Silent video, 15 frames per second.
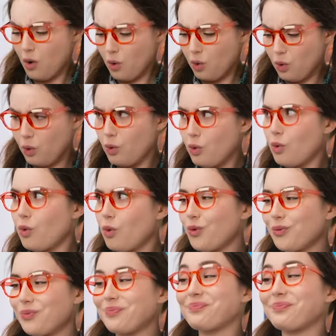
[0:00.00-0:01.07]
new fins,
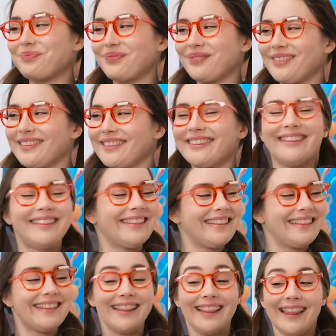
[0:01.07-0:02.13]
perhaps?
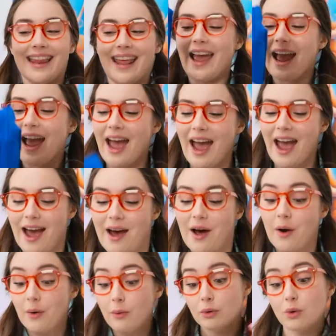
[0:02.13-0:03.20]
Let's do this. I